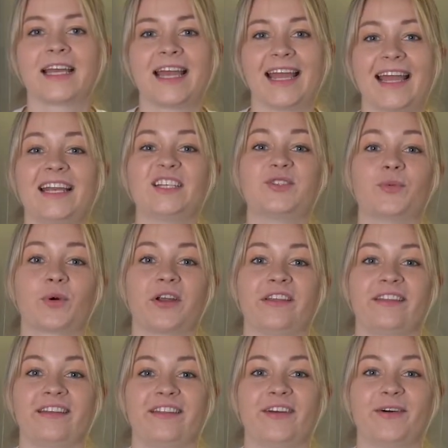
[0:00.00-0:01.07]
It is
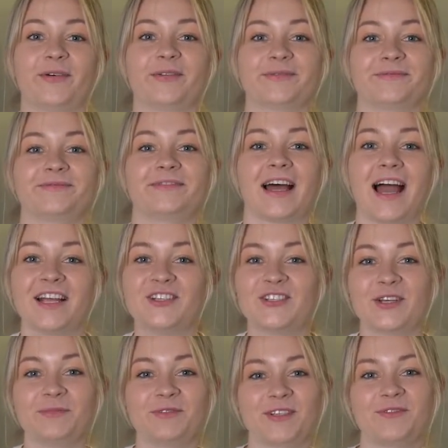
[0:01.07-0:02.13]
worth it though. I
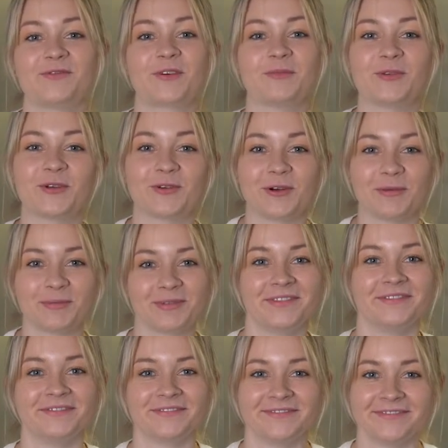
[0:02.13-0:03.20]
shipped it from Europe.
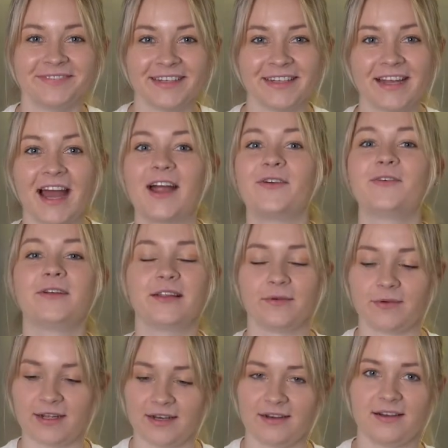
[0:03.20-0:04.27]
I really
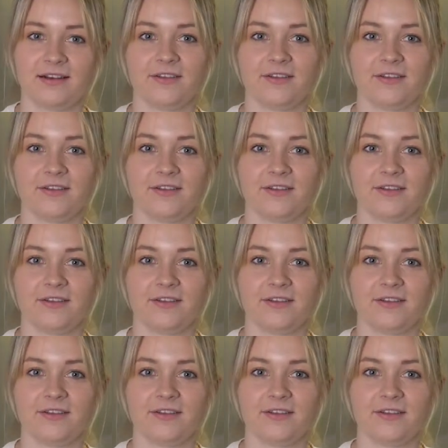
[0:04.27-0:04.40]
wanted it,